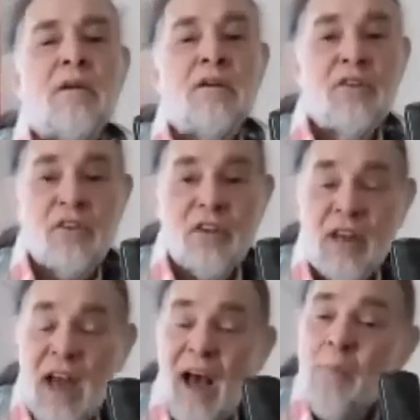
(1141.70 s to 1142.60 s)
Just a
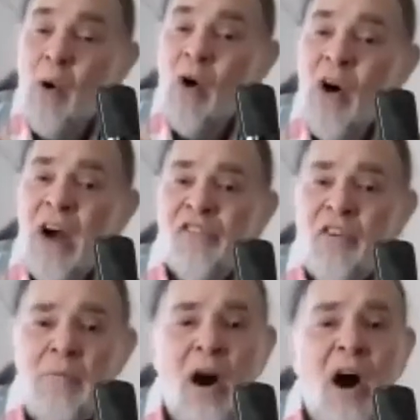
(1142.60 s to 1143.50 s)
cowboy
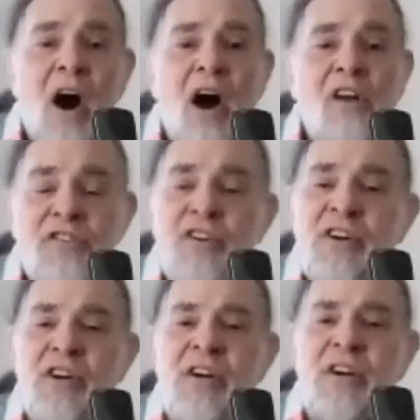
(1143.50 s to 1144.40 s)
from
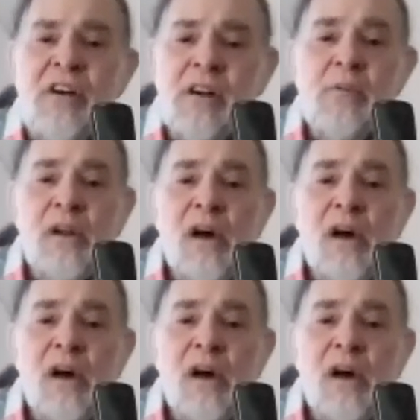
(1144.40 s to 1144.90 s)
Boston come a